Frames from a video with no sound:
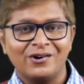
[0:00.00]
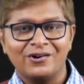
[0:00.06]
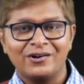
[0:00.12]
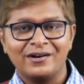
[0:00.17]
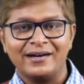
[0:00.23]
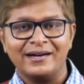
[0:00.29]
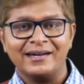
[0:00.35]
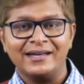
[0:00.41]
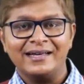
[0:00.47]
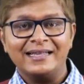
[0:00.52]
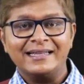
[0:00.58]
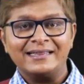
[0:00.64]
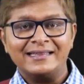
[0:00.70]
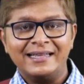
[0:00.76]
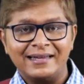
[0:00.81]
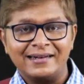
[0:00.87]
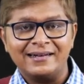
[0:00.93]
Alright,
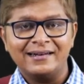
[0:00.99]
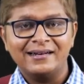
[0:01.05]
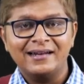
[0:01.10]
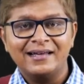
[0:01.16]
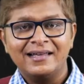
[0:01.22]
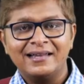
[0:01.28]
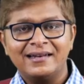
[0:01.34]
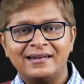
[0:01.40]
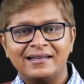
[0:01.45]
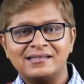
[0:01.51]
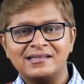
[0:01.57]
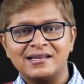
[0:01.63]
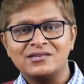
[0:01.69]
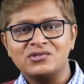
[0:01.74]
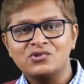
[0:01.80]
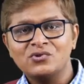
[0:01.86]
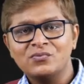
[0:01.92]
then let's
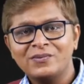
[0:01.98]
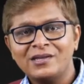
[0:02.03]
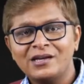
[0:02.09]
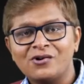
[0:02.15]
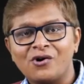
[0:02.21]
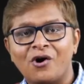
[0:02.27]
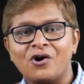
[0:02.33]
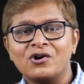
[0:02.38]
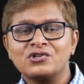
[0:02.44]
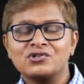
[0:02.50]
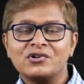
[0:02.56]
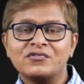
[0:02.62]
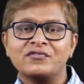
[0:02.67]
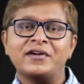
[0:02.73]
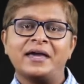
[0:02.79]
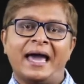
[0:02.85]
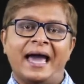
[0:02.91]
assume the cost
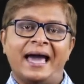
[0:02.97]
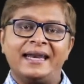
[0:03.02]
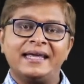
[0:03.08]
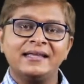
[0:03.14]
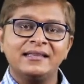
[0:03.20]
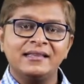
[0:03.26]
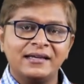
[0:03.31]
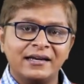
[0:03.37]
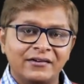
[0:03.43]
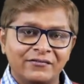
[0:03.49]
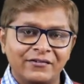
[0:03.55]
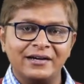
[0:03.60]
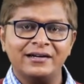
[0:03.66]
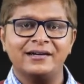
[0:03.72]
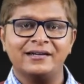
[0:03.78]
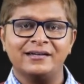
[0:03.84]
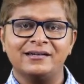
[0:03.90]
of carrying the
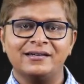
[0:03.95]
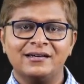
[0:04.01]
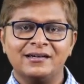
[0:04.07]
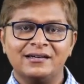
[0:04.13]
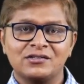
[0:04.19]
inventory.